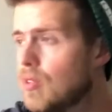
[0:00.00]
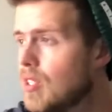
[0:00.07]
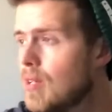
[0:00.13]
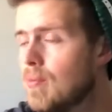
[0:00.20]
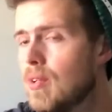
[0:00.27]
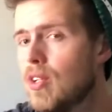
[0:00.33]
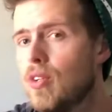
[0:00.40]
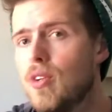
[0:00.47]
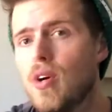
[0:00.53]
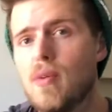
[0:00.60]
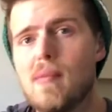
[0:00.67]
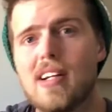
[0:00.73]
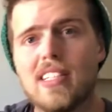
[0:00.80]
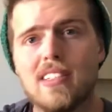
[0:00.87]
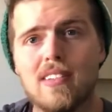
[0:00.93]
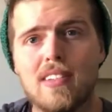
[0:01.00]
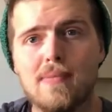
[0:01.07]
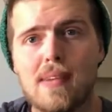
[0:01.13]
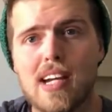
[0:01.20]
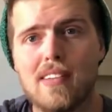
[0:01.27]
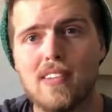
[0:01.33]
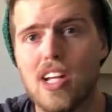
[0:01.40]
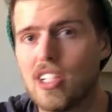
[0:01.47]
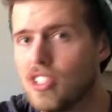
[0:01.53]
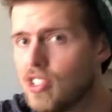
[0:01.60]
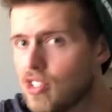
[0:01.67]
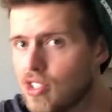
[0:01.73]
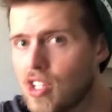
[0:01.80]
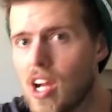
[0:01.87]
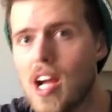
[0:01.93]
Someone you know, myself, might have
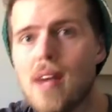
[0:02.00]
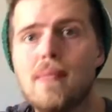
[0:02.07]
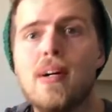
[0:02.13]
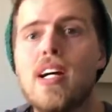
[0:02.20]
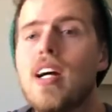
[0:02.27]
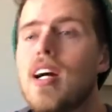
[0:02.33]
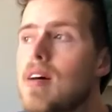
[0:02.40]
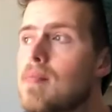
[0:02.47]
lost a job,